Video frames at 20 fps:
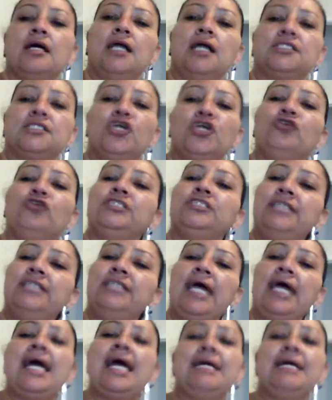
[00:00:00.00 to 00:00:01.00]
So
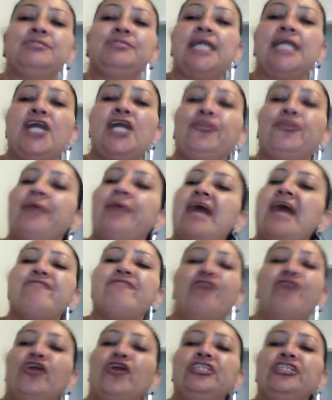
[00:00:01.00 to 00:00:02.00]
today I'm standing on the behalf of
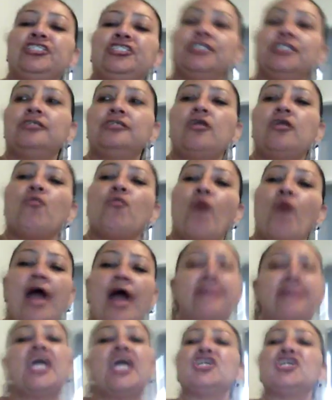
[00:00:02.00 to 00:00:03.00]
all these children, why
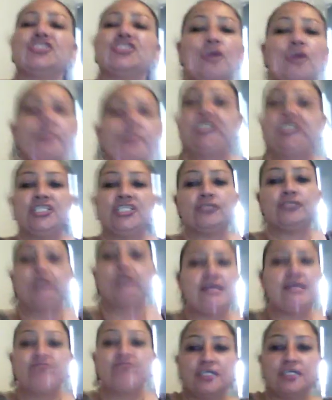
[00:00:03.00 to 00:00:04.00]
there are so many children
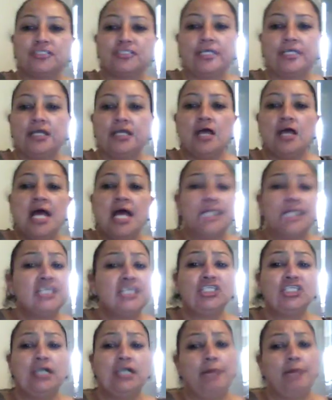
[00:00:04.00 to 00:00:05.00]
in foster care that
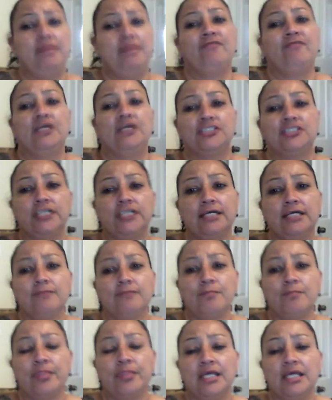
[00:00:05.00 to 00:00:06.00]
should not be in foster care.
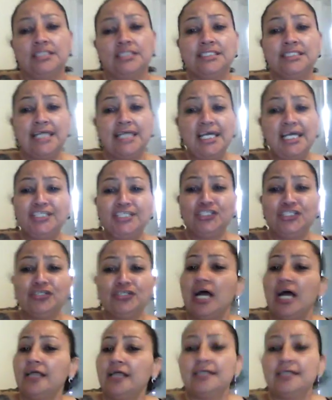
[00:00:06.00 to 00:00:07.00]
To tell you the truth,
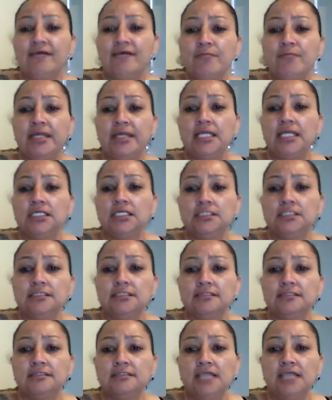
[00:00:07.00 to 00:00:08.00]
our government
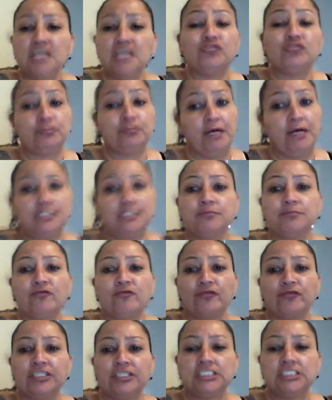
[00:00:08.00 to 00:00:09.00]
is responsible
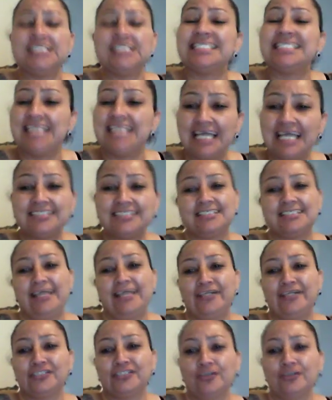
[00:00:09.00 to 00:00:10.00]
for this. These
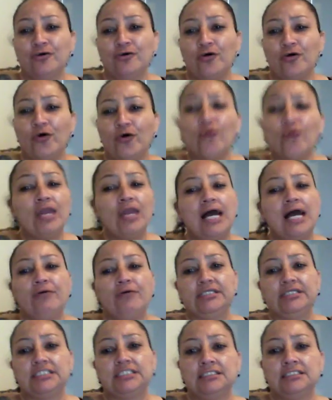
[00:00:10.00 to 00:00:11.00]
legislators who allow
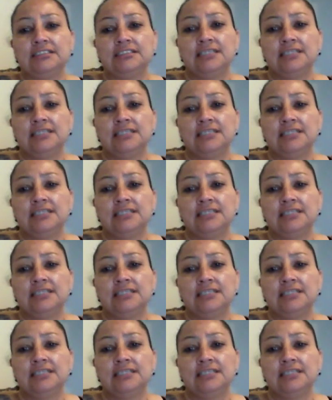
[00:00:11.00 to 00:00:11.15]
it.